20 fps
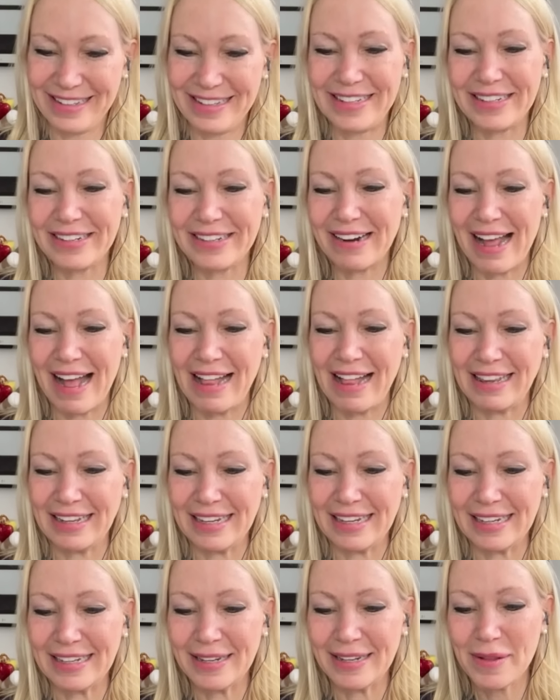Dear
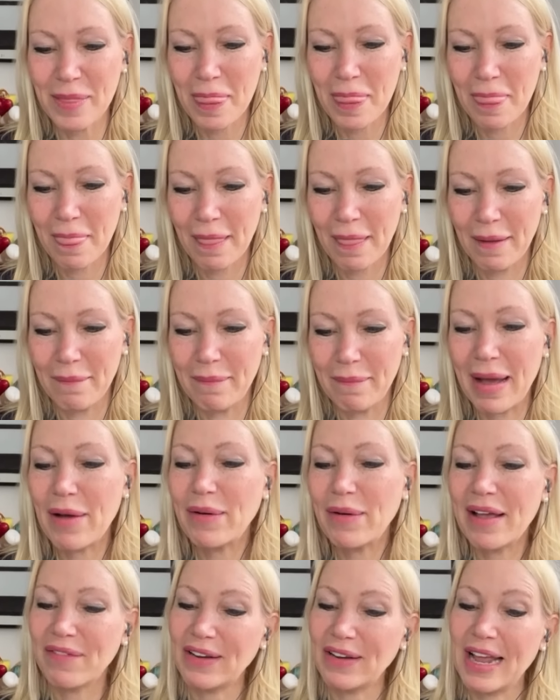Alli,
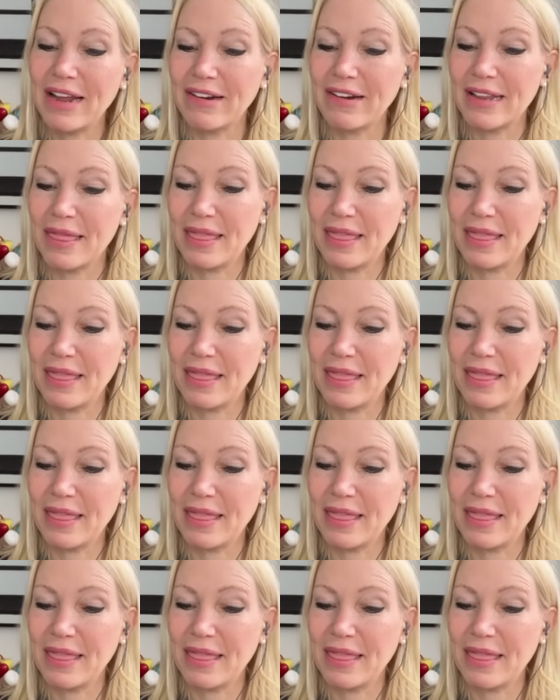my wife and I are